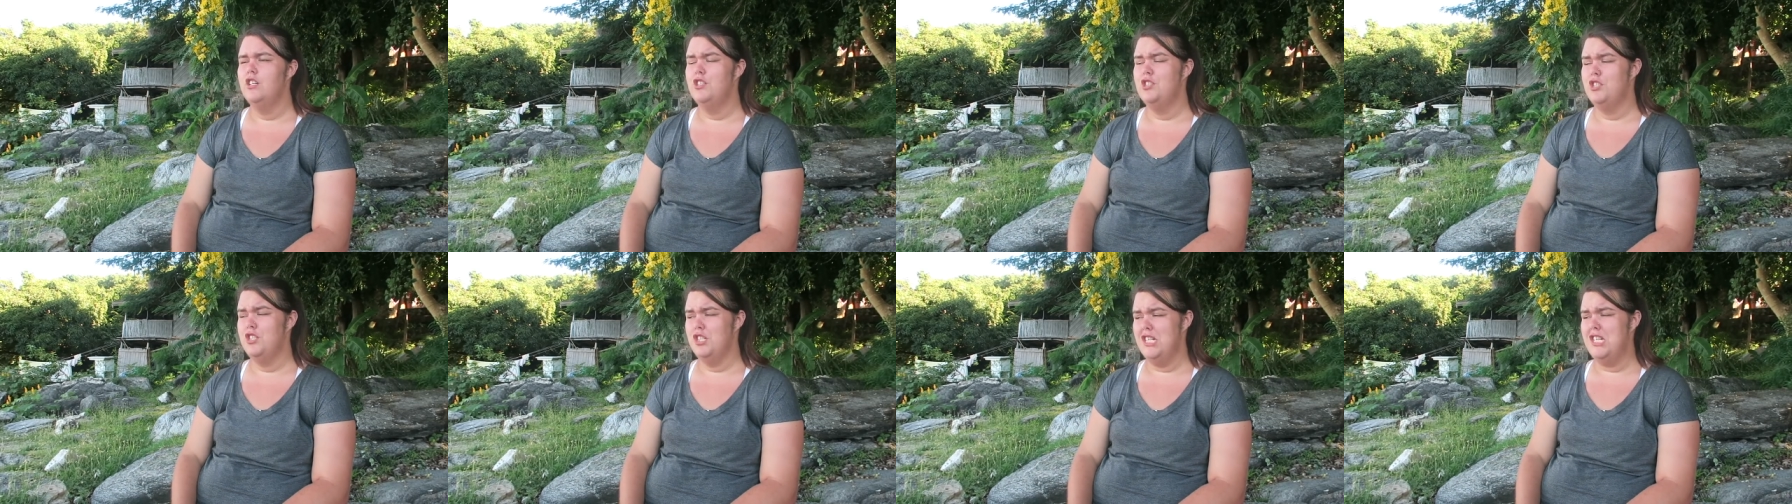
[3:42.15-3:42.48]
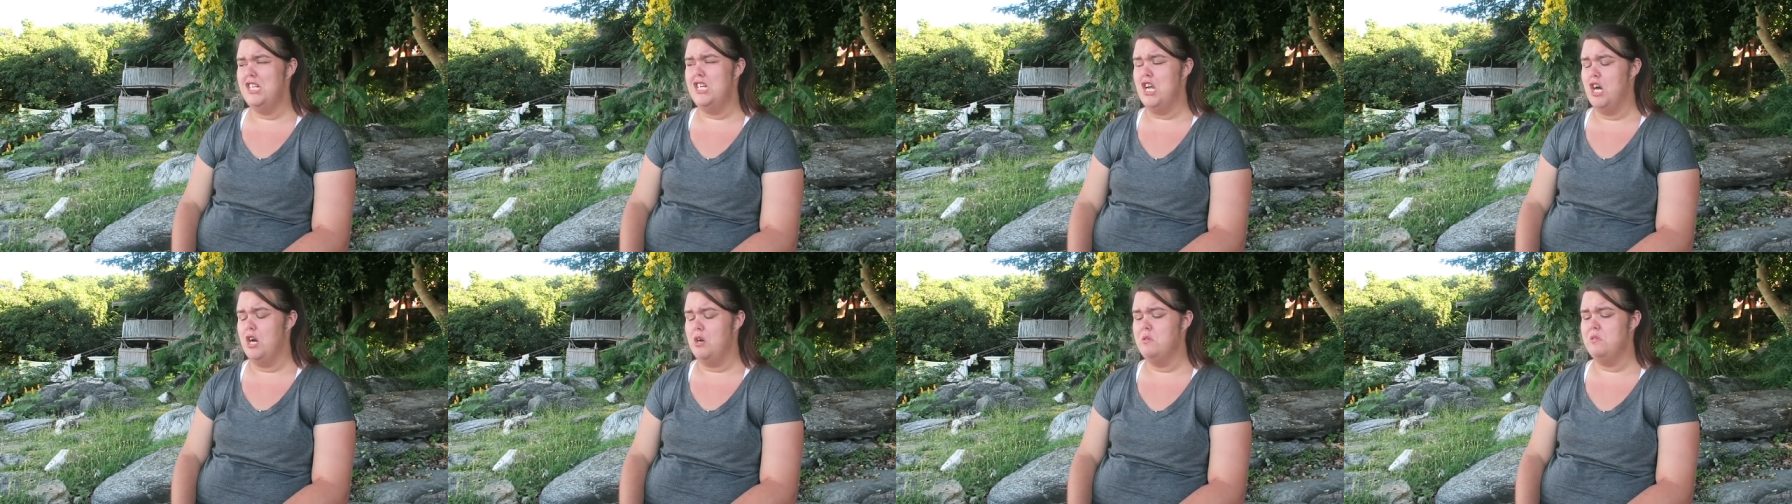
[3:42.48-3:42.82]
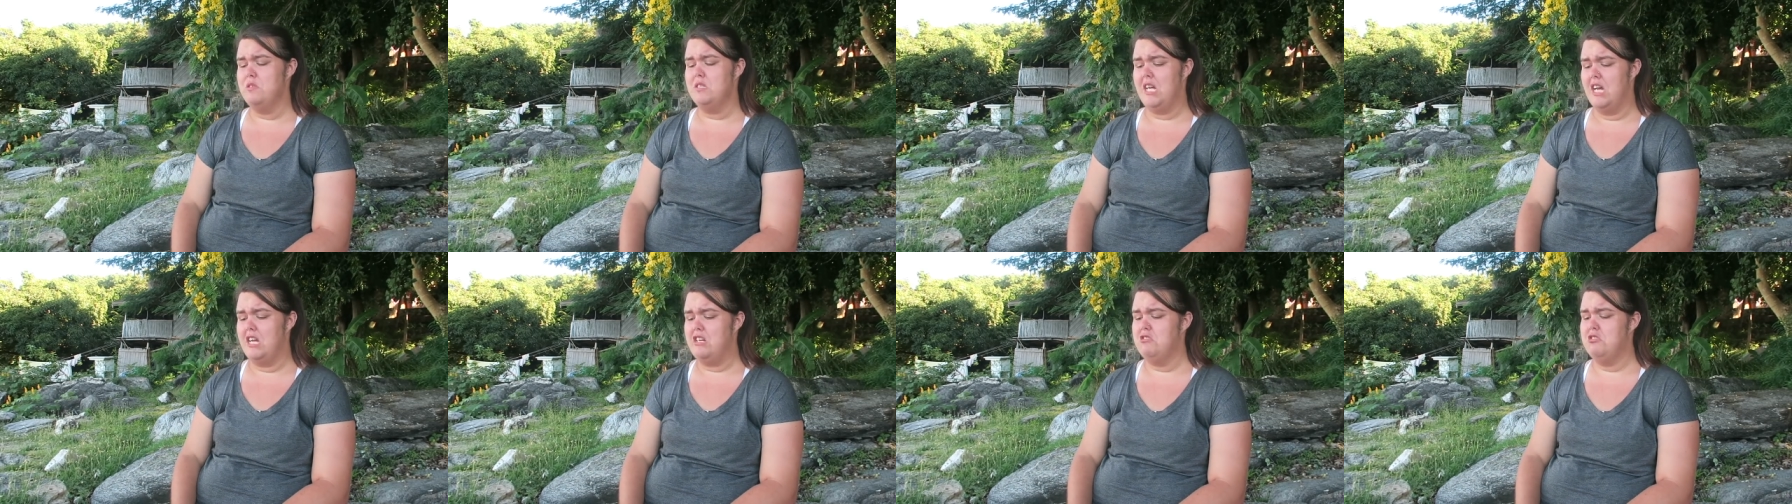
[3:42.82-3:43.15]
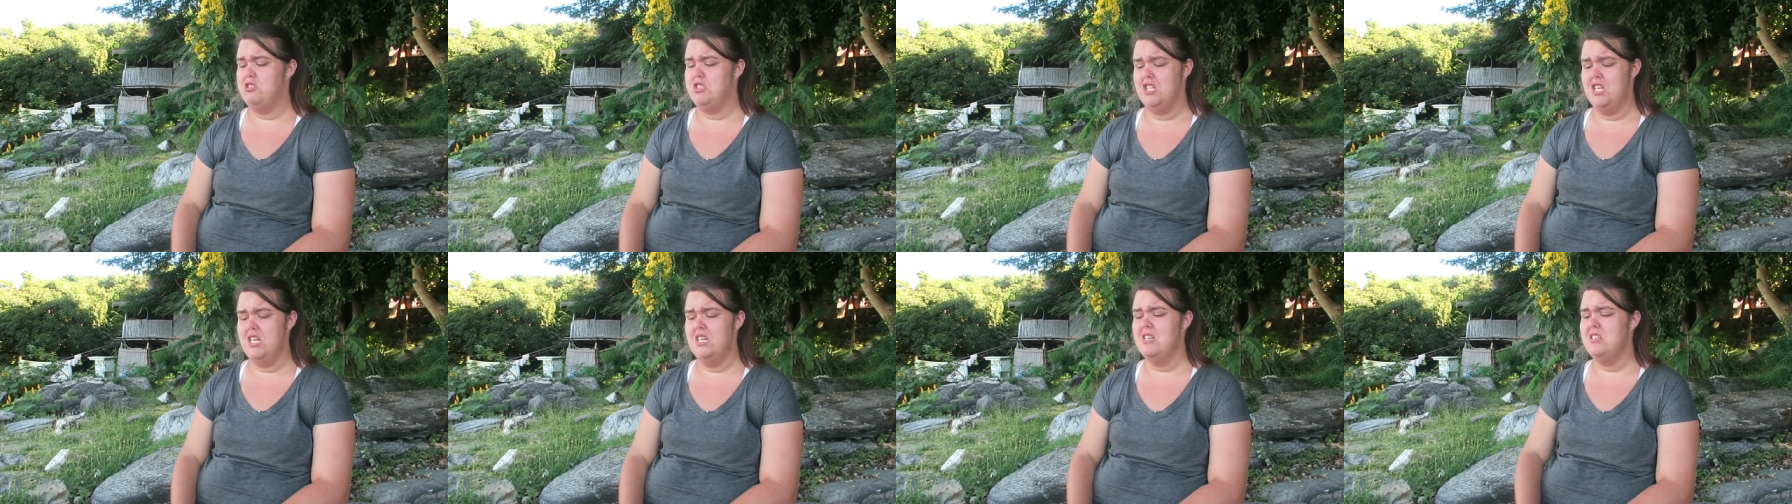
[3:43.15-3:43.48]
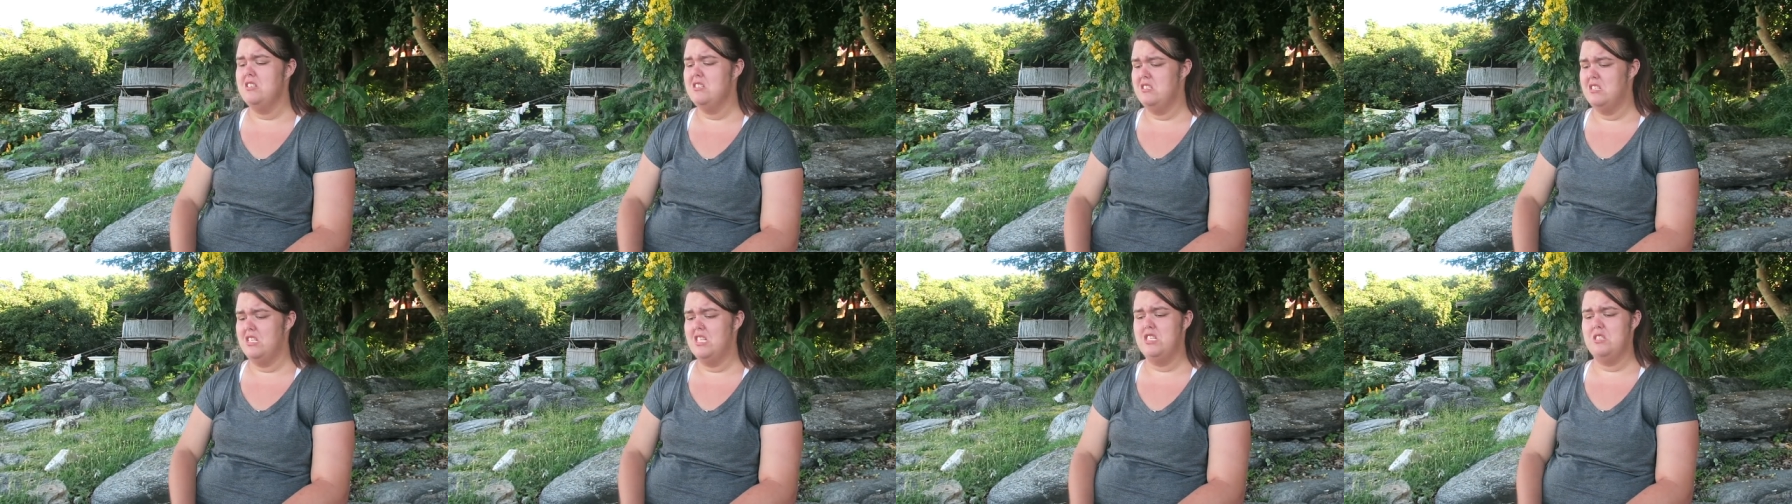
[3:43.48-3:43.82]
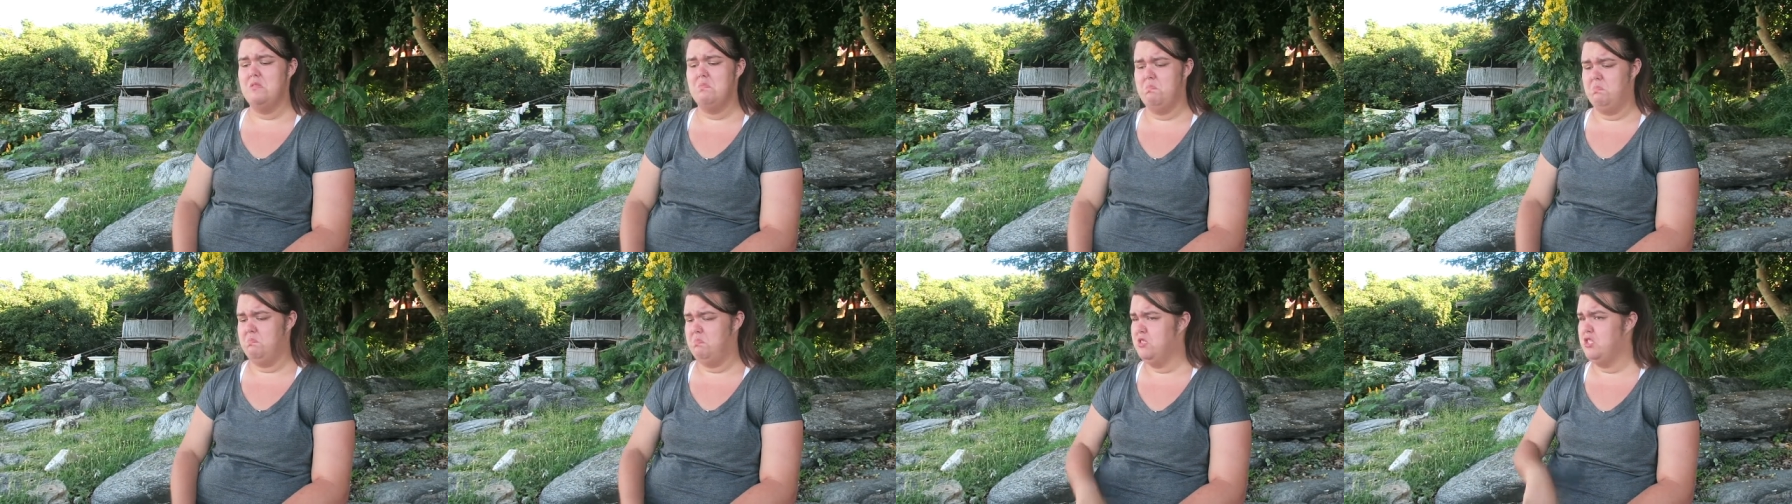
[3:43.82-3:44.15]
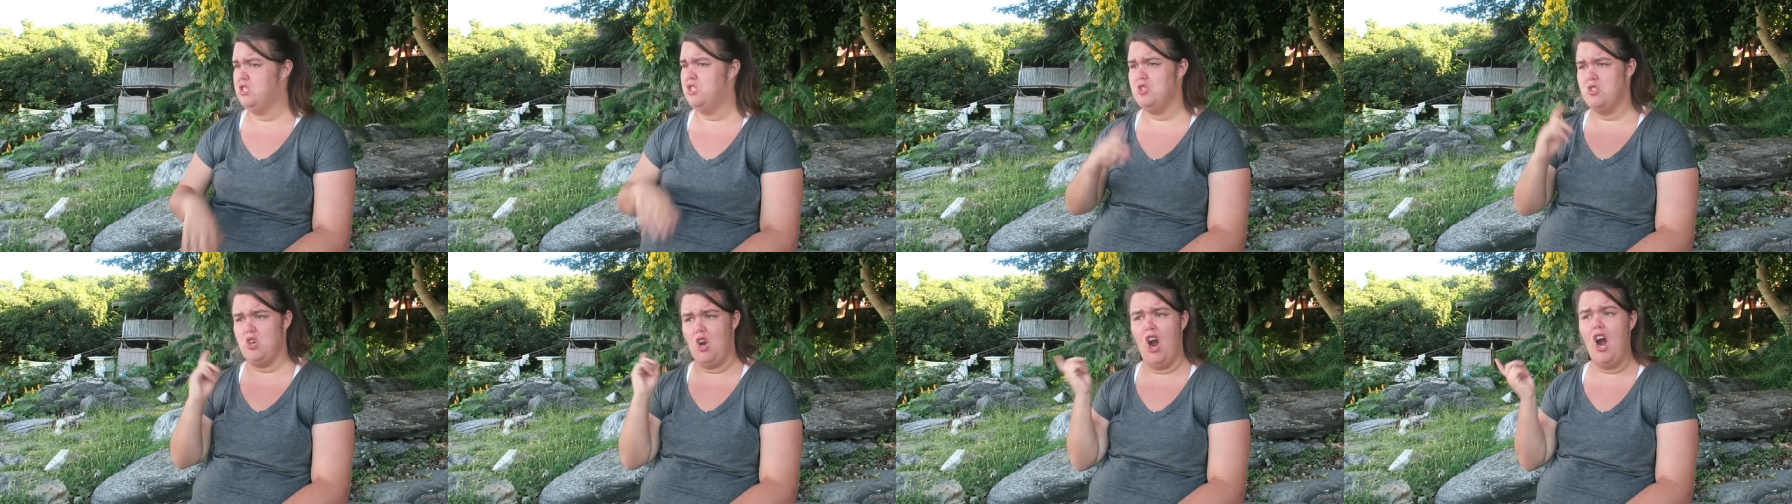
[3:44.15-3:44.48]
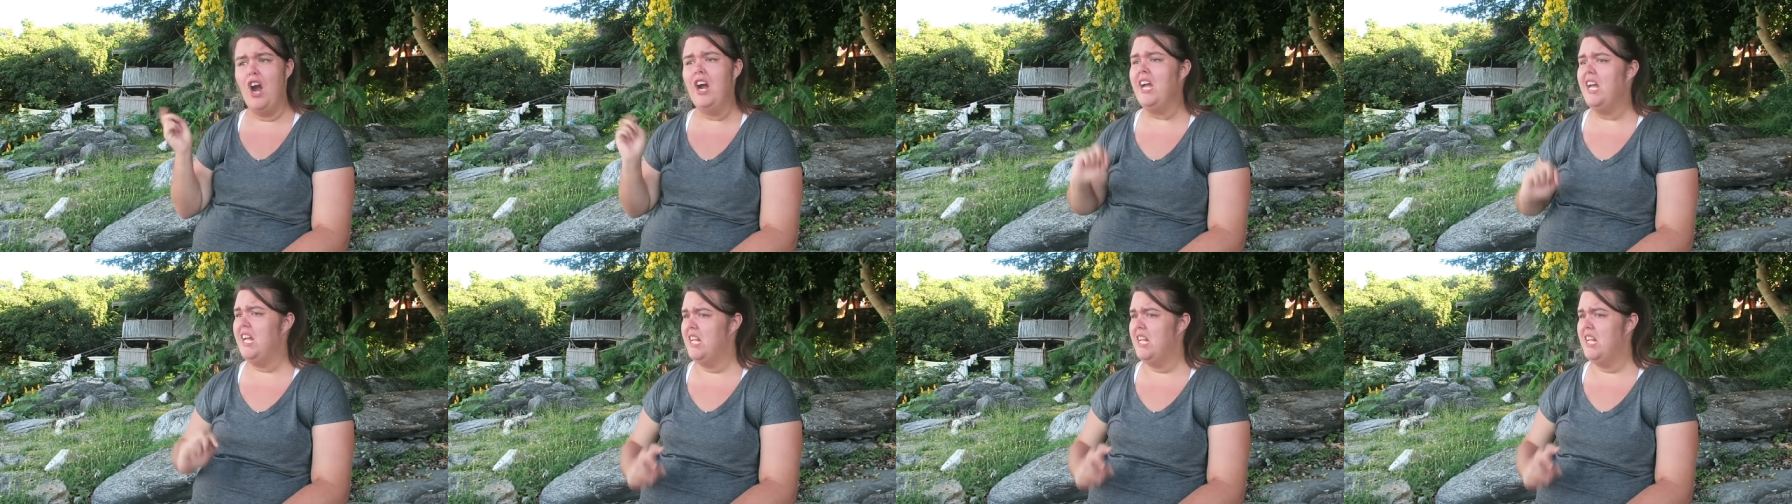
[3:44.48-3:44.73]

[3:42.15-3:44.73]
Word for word: she knows that she is this strong,